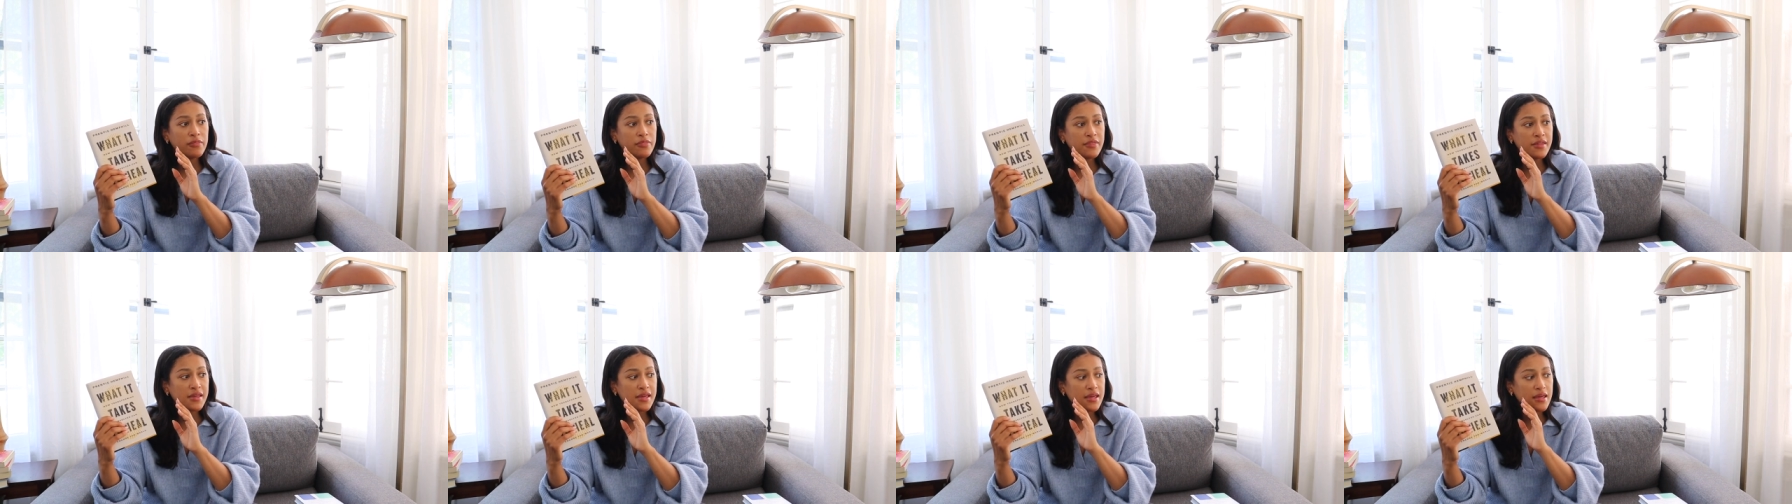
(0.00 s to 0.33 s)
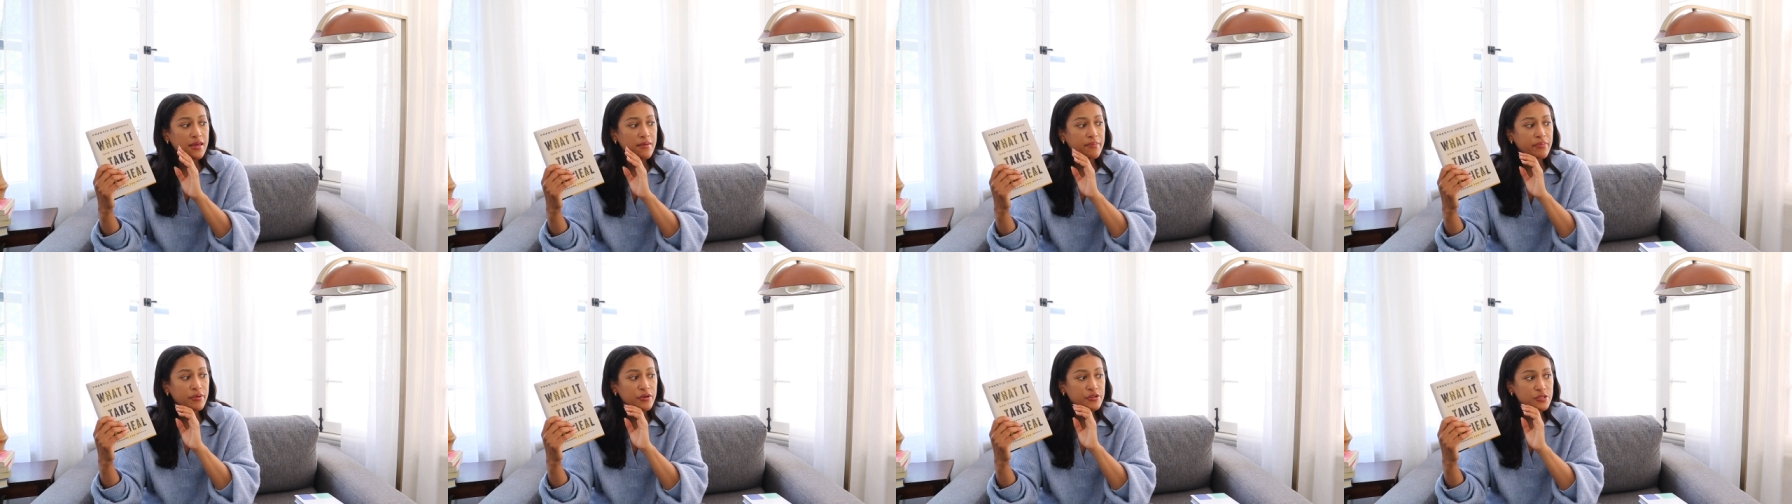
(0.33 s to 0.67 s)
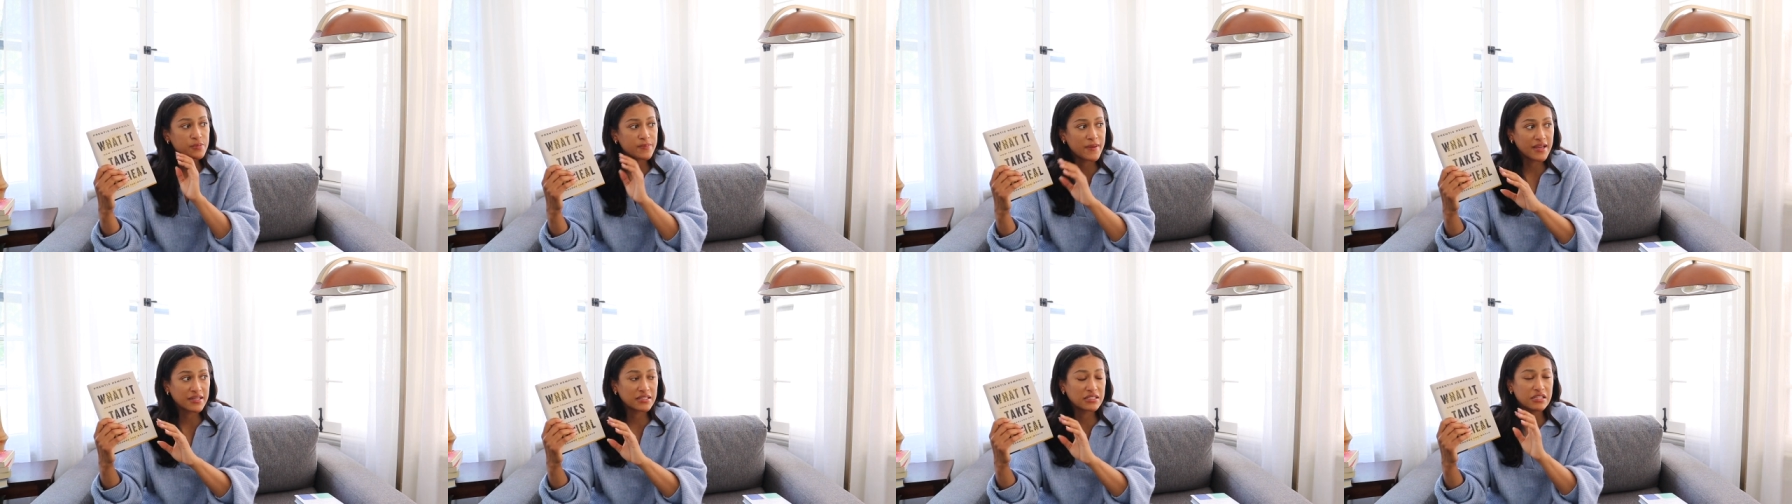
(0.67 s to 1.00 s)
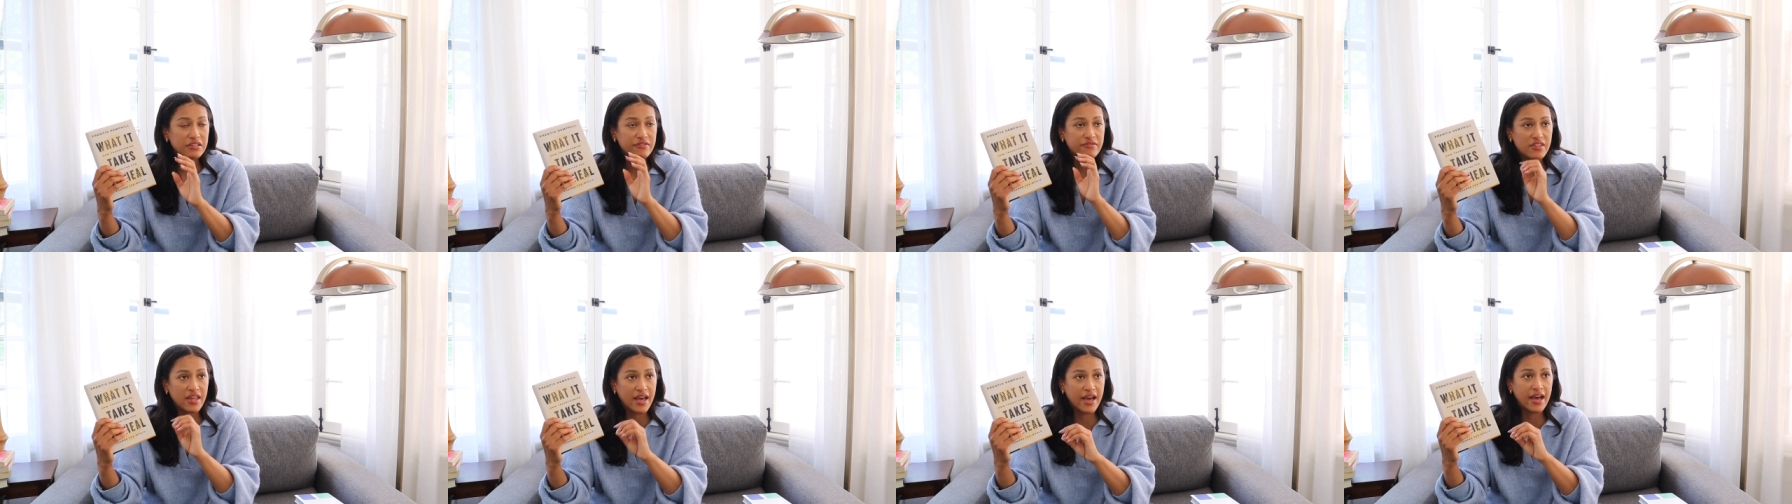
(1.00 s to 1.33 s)
the
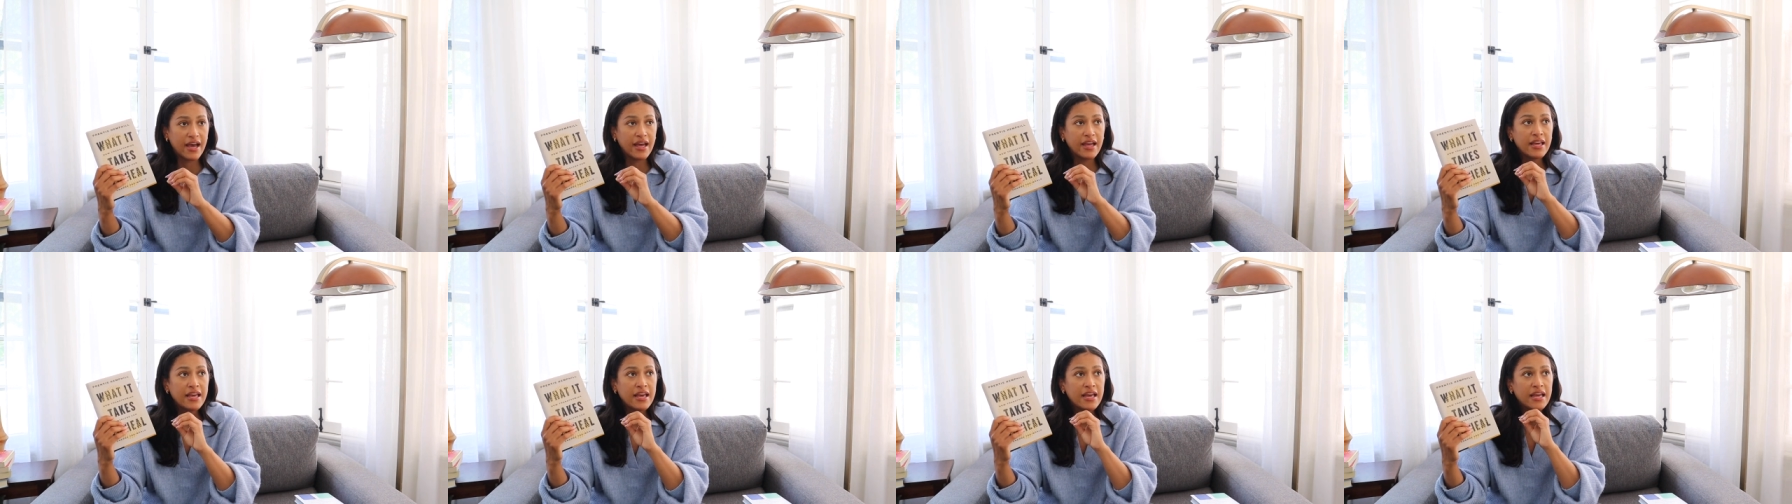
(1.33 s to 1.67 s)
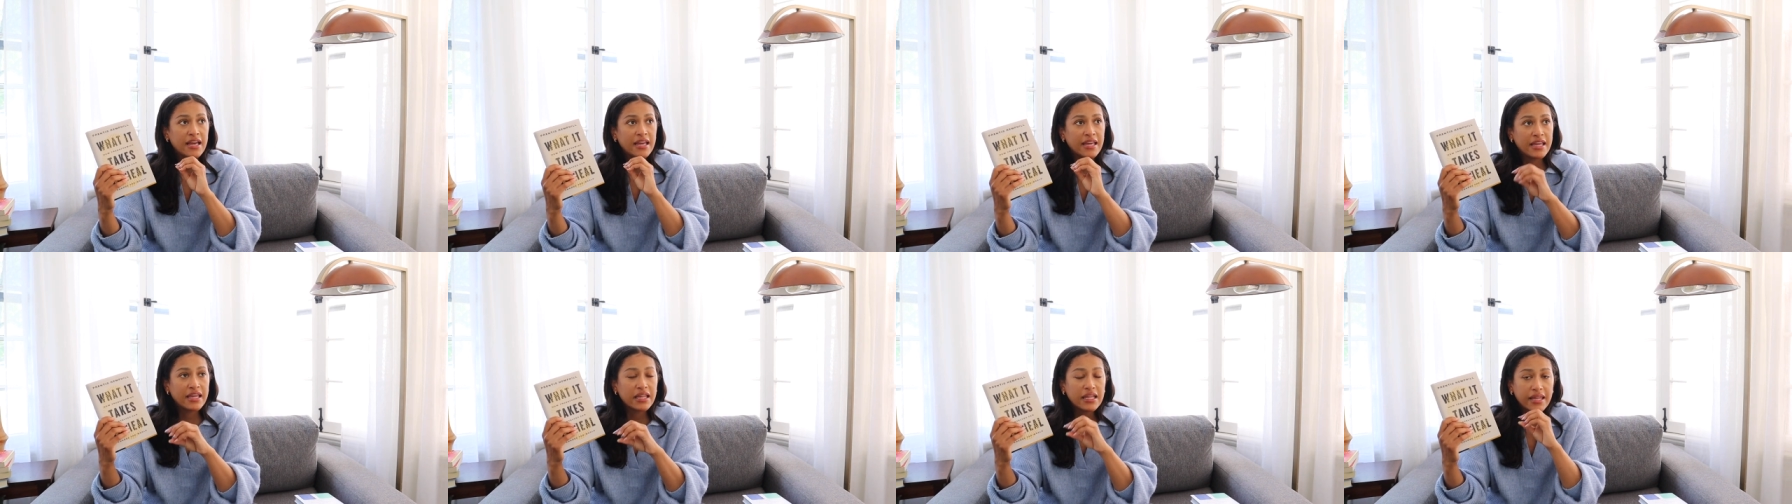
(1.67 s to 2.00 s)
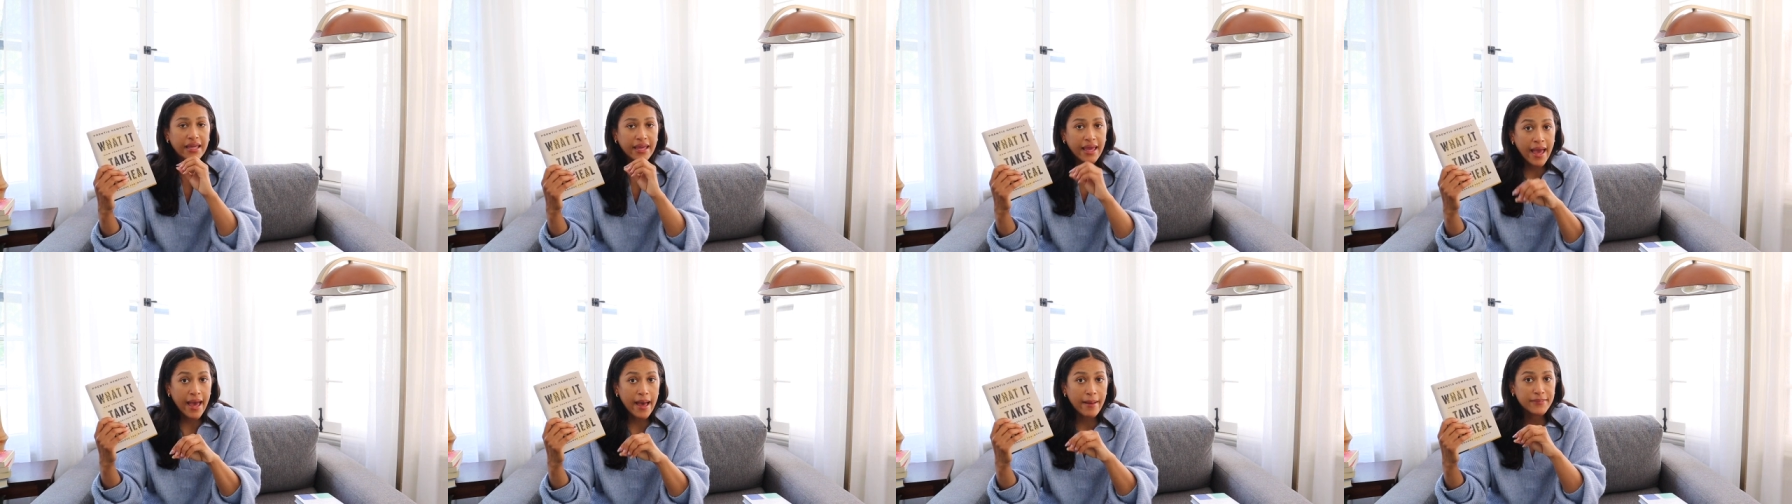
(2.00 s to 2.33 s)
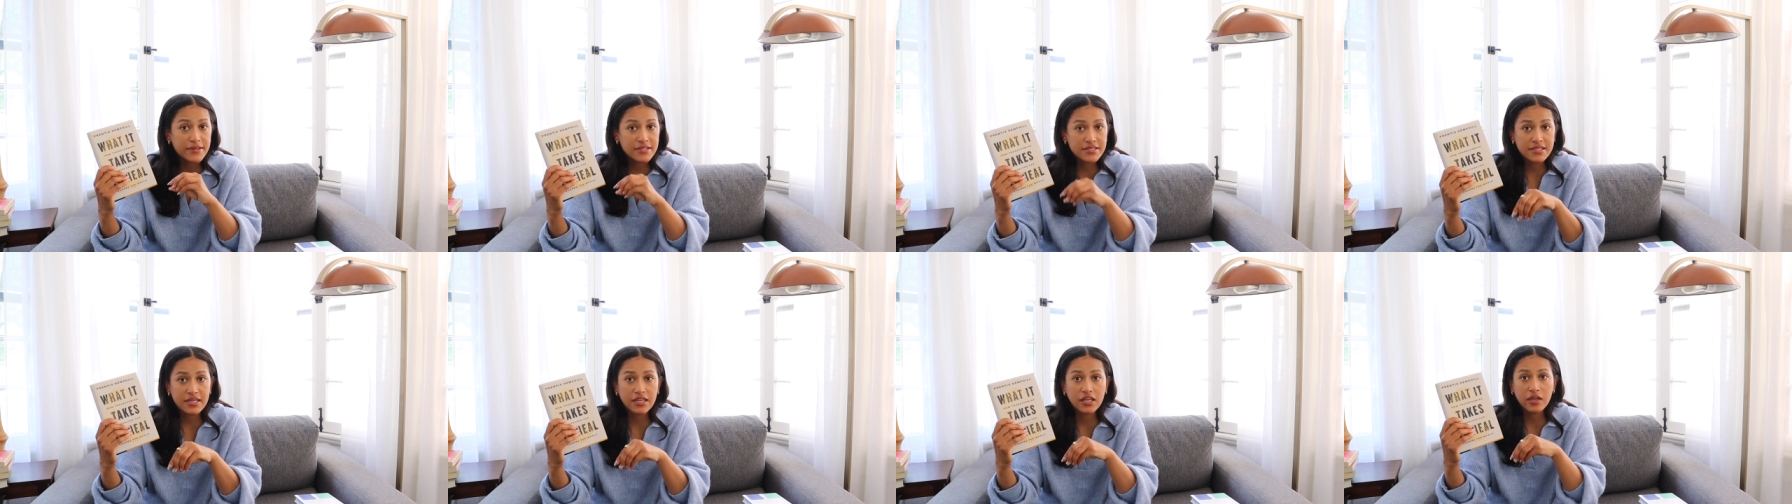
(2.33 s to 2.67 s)
perspective that healing
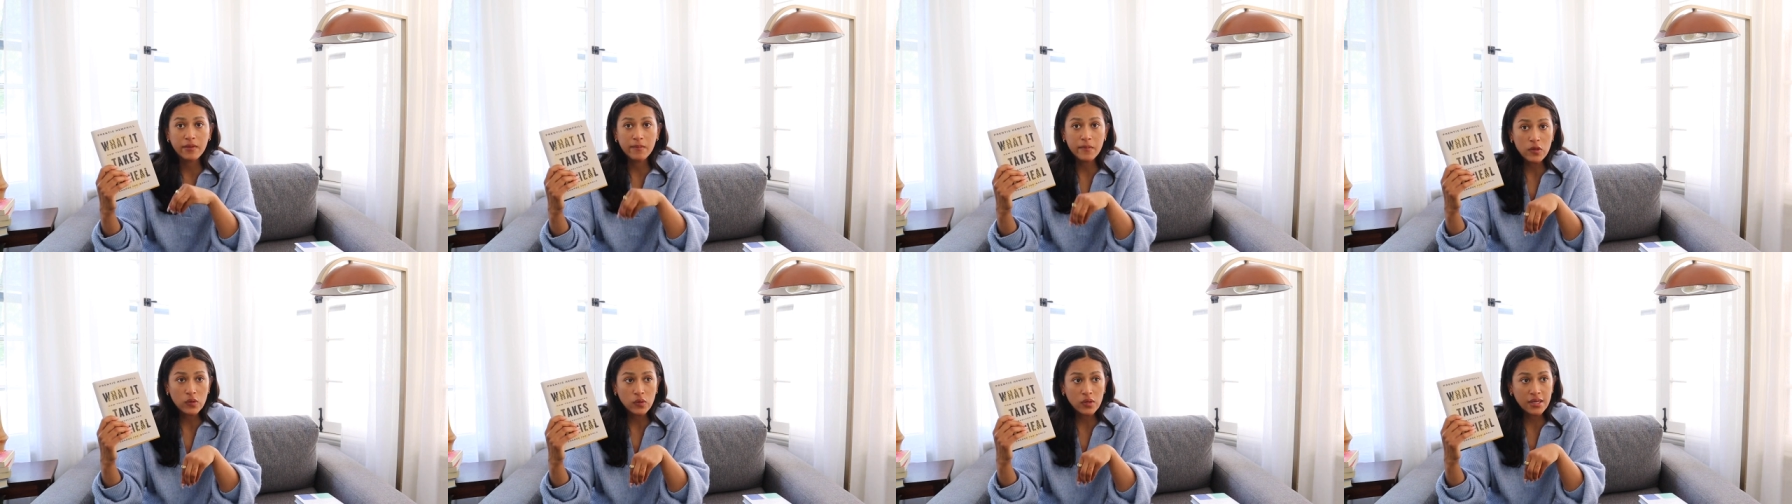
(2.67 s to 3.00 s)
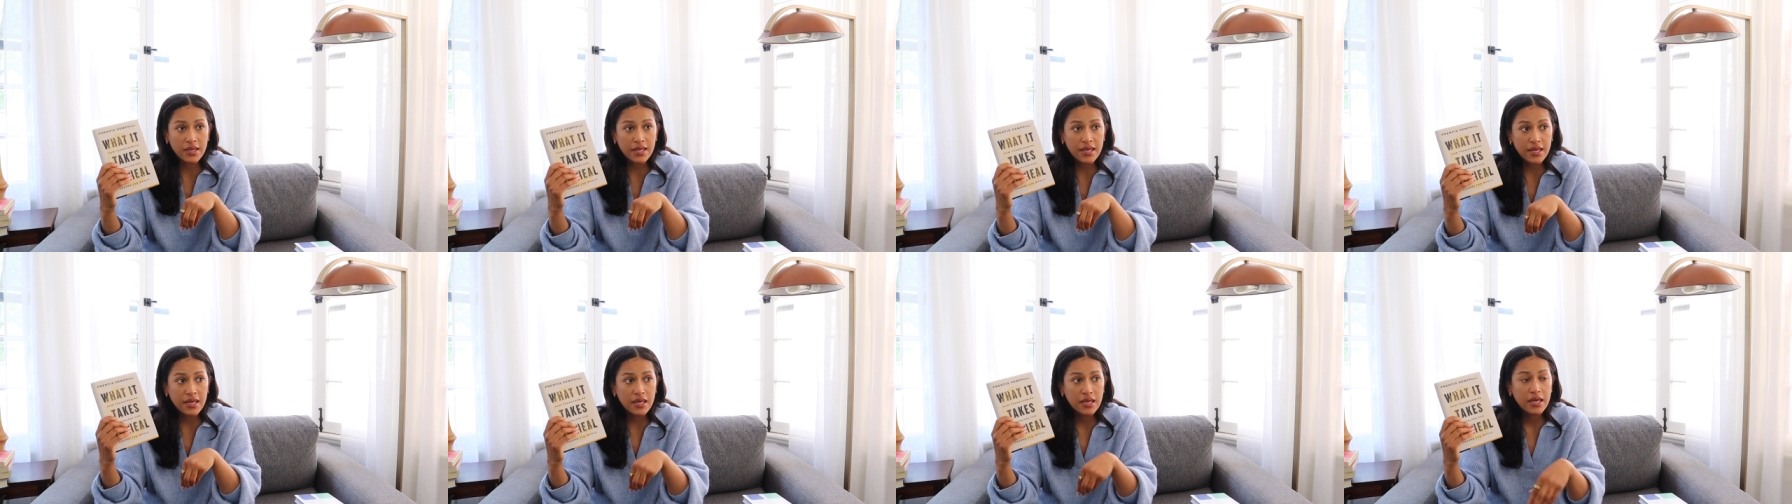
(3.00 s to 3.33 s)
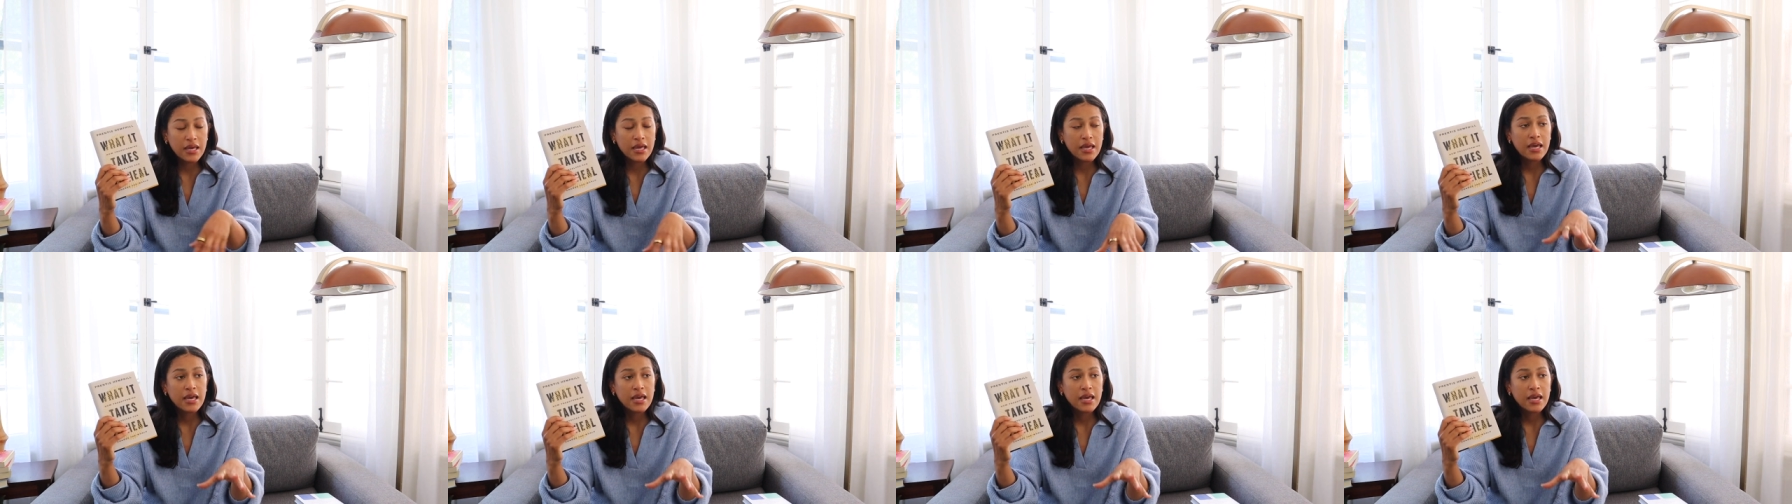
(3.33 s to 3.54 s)
happens in community,